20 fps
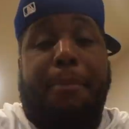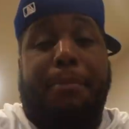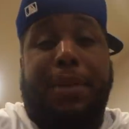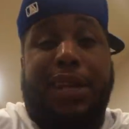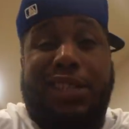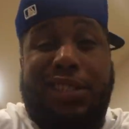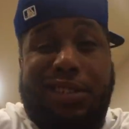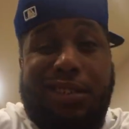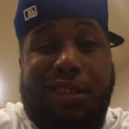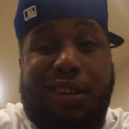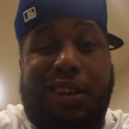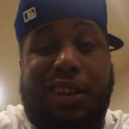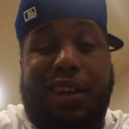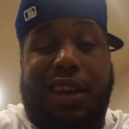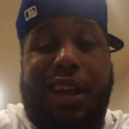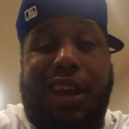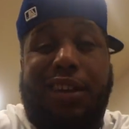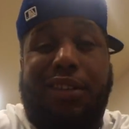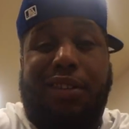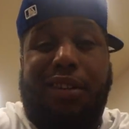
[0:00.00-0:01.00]
Missed y'all
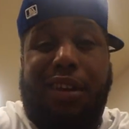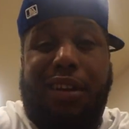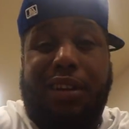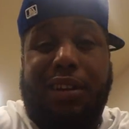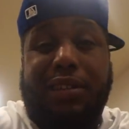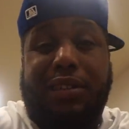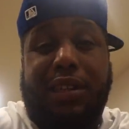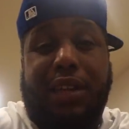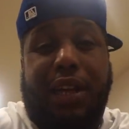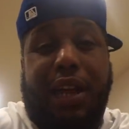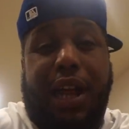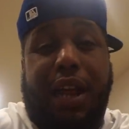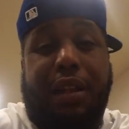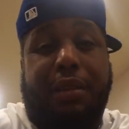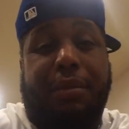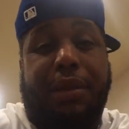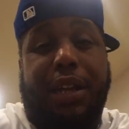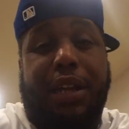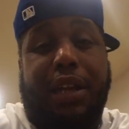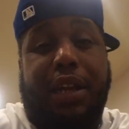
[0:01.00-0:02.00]
today. I know y'all didn't see a lot
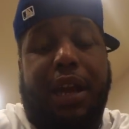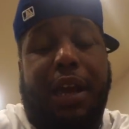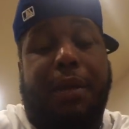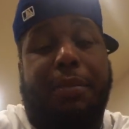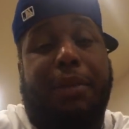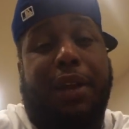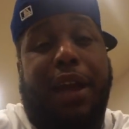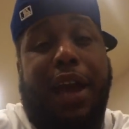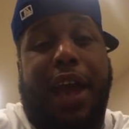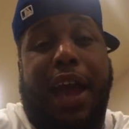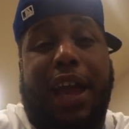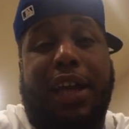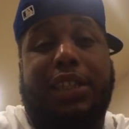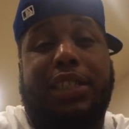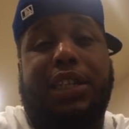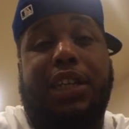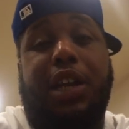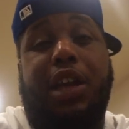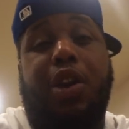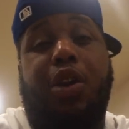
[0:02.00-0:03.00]
of me today, but I
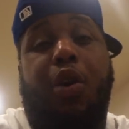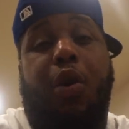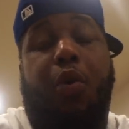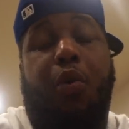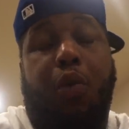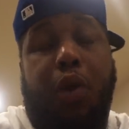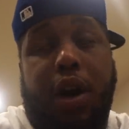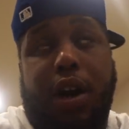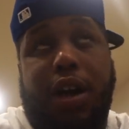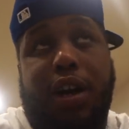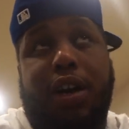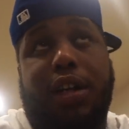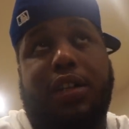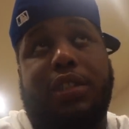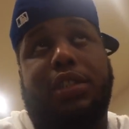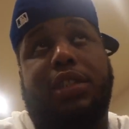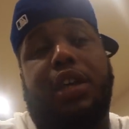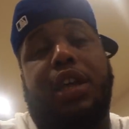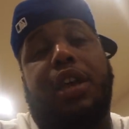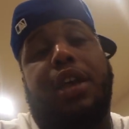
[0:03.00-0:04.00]
actually
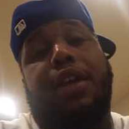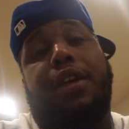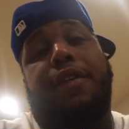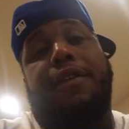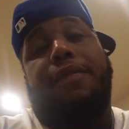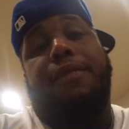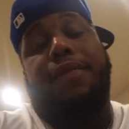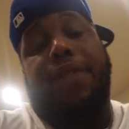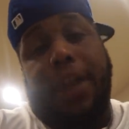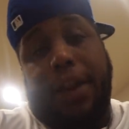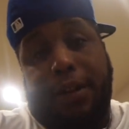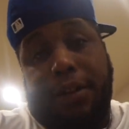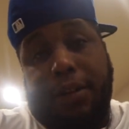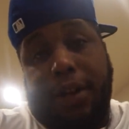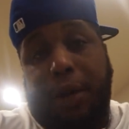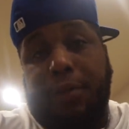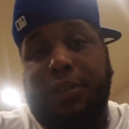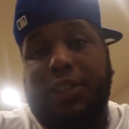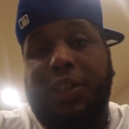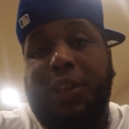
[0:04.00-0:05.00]
was there.
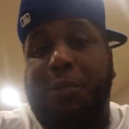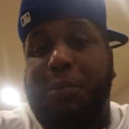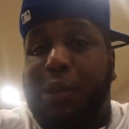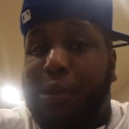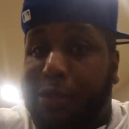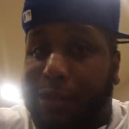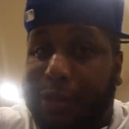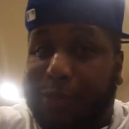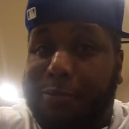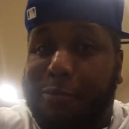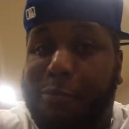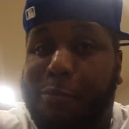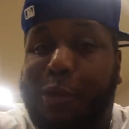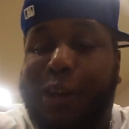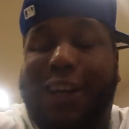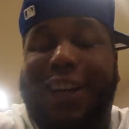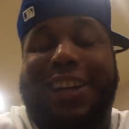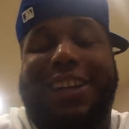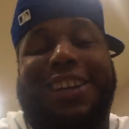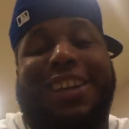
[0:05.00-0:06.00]
I was in the building,
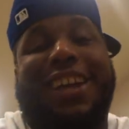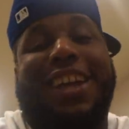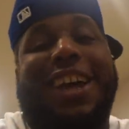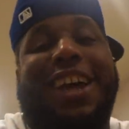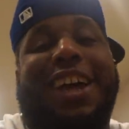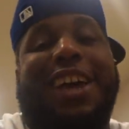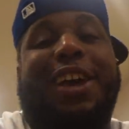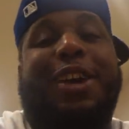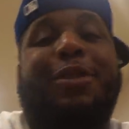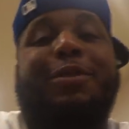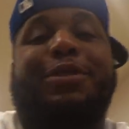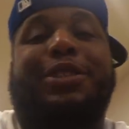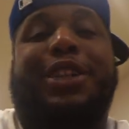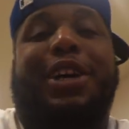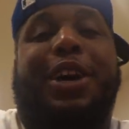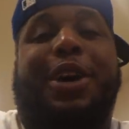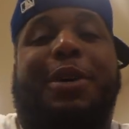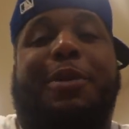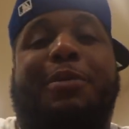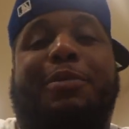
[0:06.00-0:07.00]
but it was
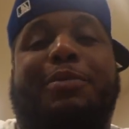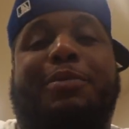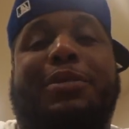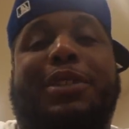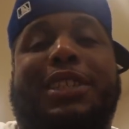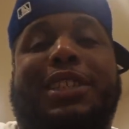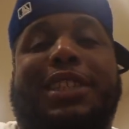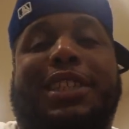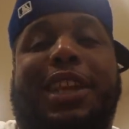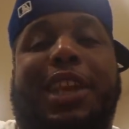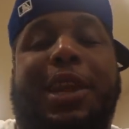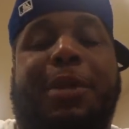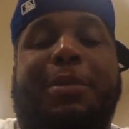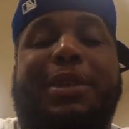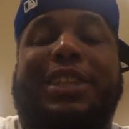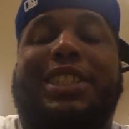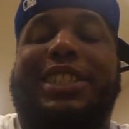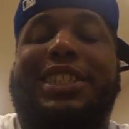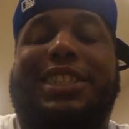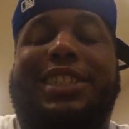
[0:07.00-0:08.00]

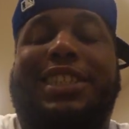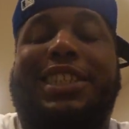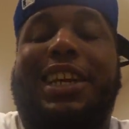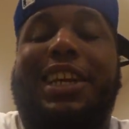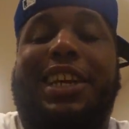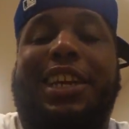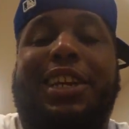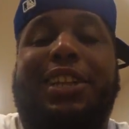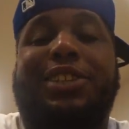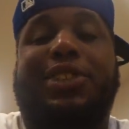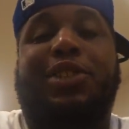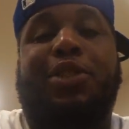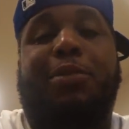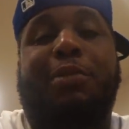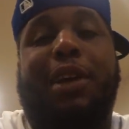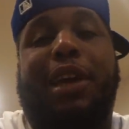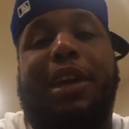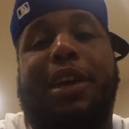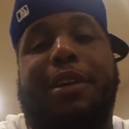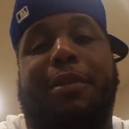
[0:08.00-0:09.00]
limited seating, so
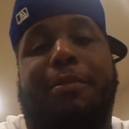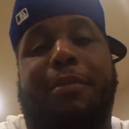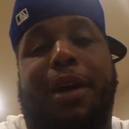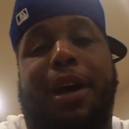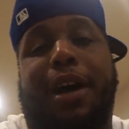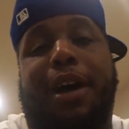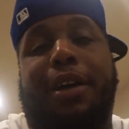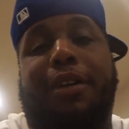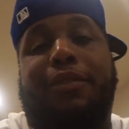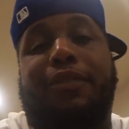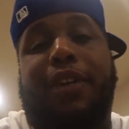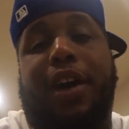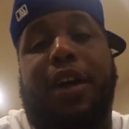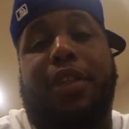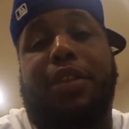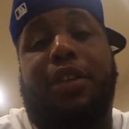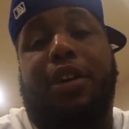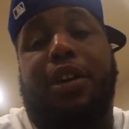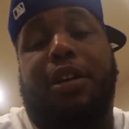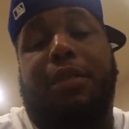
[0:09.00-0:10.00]
me and my
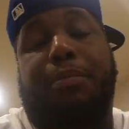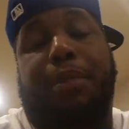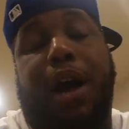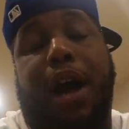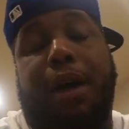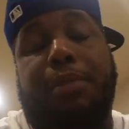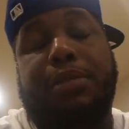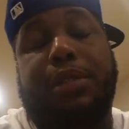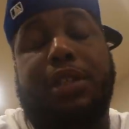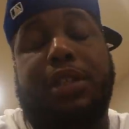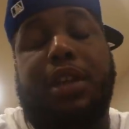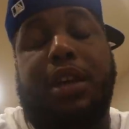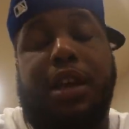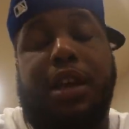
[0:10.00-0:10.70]
father-in-law, Pops,